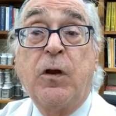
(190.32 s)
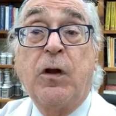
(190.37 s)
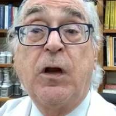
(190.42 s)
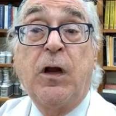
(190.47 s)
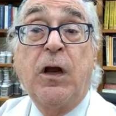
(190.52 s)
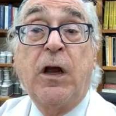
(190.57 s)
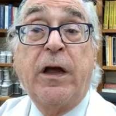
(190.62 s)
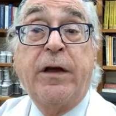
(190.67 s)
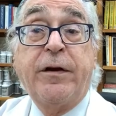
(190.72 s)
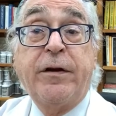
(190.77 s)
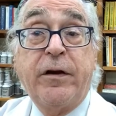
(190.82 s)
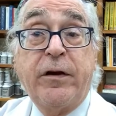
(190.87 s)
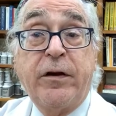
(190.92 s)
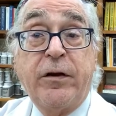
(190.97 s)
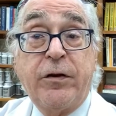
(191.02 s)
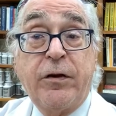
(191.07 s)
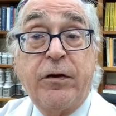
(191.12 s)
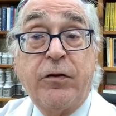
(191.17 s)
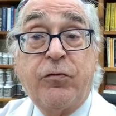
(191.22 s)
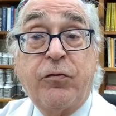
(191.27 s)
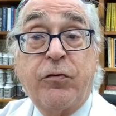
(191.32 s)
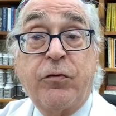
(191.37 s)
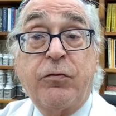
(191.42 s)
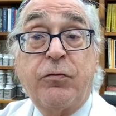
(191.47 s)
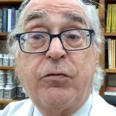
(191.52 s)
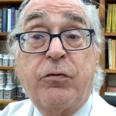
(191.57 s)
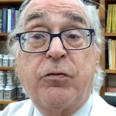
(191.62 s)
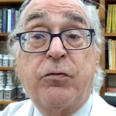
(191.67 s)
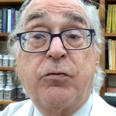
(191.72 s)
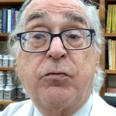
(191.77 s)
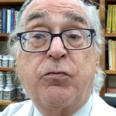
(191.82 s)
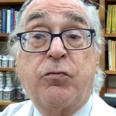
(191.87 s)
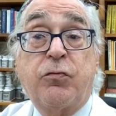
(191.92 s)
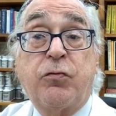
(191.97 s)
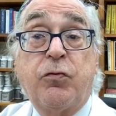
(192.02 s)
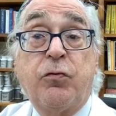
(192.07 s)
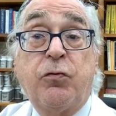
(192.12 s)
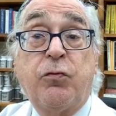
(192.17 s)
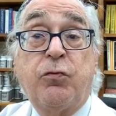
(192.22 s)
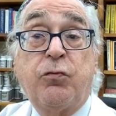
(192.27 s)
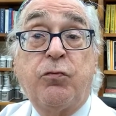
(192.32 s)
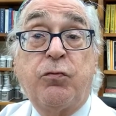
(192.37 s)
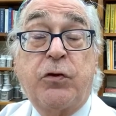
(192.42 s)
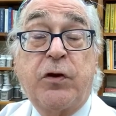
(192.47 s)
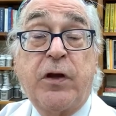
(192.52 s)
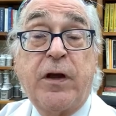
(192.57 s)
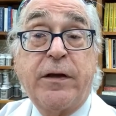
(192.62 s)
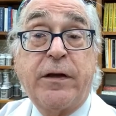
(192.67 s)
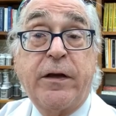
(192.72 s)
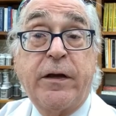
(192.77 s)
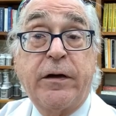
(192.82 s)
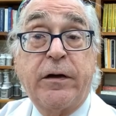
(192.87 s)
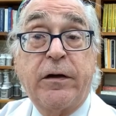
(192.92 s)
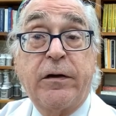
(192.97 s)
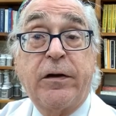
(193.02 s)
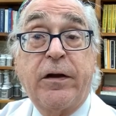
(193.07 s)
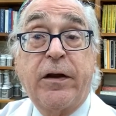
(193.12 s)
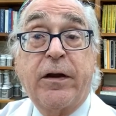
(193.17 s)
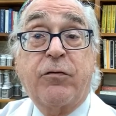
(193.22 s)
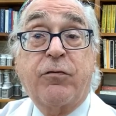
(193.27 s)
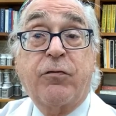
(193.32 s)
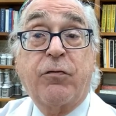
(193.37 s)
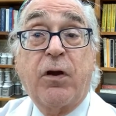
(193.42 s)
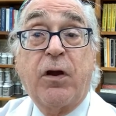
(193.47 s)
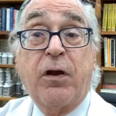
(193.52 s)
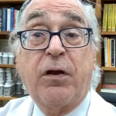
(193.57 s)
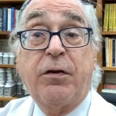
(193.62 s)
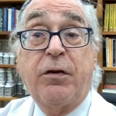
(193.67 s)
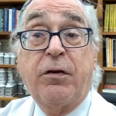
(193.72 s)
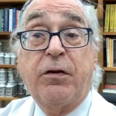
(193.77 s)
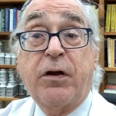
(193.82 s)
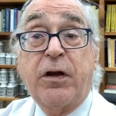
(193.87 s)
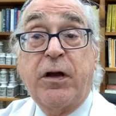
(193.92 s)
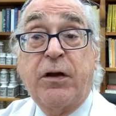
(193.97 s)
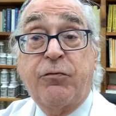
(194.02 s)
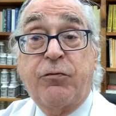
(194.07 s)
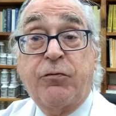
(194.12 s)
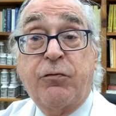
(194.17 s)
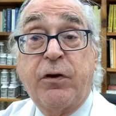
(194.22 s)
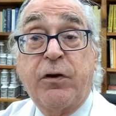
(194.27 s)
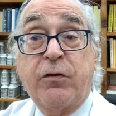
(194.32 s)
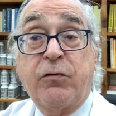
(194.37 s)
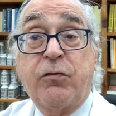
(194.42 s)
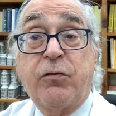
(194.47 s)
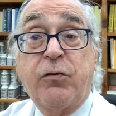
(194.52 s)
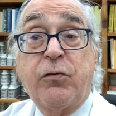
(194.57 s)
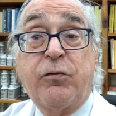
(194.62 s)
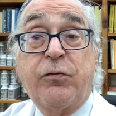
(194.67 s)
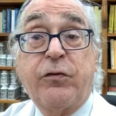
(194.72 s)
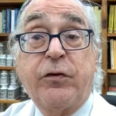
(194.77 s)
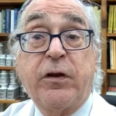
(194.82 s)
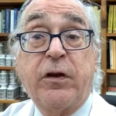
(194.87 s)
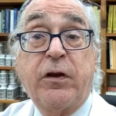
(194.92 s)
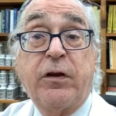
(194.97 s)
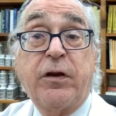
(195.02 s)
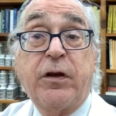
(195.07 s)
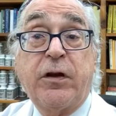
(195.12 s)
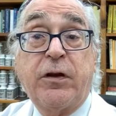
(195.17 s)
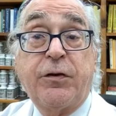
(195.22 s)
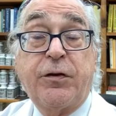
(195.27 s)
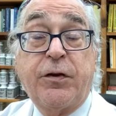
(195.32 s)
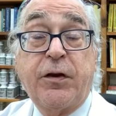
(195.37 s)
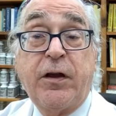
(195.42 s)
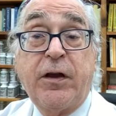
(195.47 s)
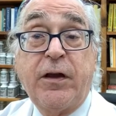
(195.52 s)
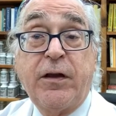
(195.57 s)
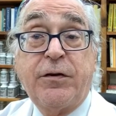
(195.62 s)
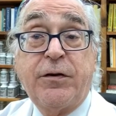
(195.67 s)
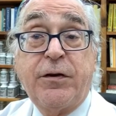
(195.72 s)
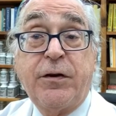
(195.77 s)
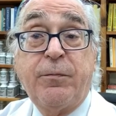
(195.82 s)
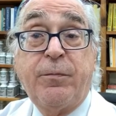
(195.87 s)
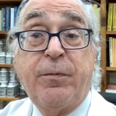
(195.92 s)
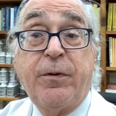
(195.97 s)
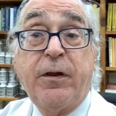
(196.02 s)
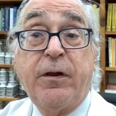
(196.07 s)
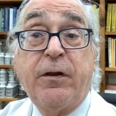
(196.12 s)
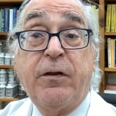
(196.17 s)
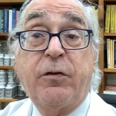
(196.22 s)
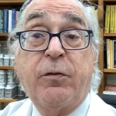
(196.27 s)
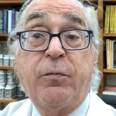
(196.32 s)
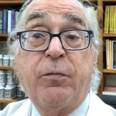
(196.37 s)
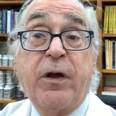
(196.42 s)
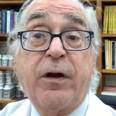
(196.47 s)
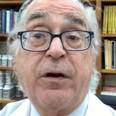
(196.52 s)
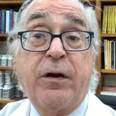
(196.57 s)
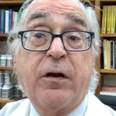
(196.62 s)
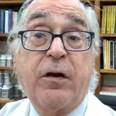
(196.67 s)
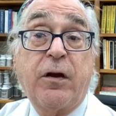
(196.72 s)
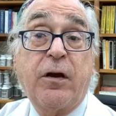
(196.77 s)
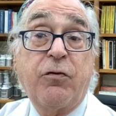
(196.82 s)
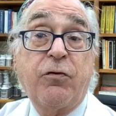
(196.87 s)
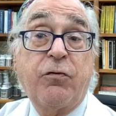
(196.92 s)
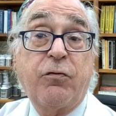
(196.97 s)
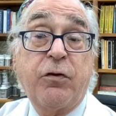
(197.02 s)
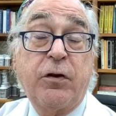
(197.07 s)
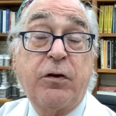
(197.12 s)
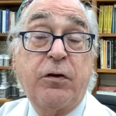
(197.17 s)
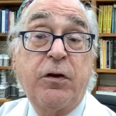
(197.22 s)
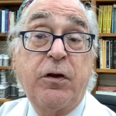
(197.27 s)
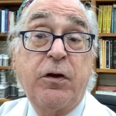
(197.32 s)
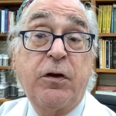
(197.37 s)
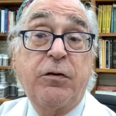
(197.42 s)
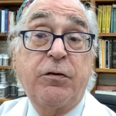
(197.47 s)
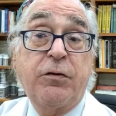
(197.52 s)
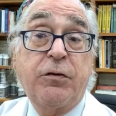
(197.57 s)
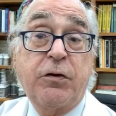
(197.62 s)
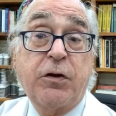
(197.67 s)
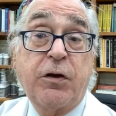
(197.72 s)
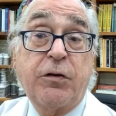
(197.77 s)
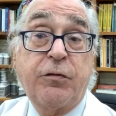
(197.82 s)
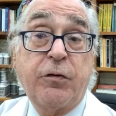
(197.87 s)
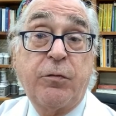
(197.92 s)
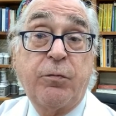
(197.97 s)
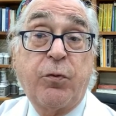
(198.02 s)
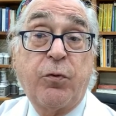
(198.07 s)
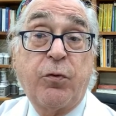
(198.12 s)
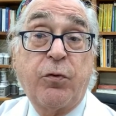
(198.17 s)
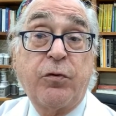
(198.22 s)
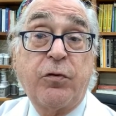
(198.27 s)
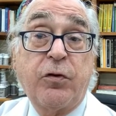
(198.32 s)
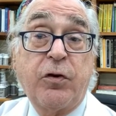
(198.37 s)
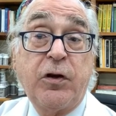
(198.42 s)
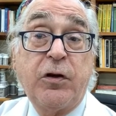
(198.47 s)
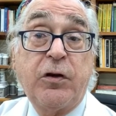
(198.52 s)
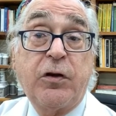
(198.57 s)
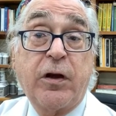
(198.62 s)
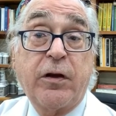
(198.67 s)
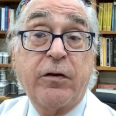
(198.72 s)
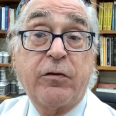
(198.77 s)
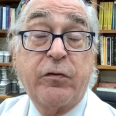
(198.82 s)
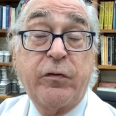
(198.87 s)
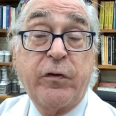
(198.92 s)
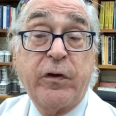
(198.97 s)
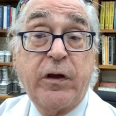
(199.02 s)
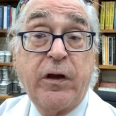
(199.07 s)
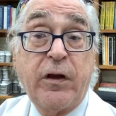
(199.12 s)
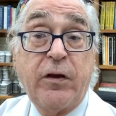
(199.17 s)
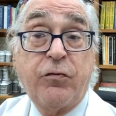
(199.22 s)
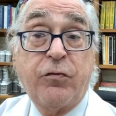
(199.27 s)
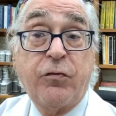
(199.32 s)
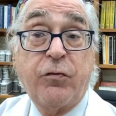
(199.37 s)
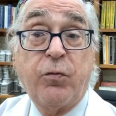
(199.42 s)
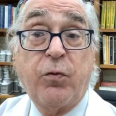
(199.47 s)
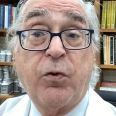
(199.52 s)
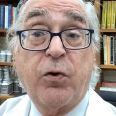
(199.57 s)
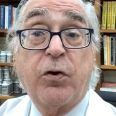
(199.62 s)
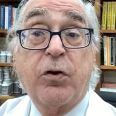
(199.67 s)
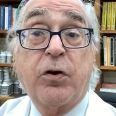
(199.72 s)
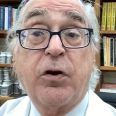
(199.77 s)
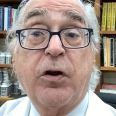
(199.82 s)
And in addition to taking an electron and transducing it into A T P, the mitochondria does important detoxification work.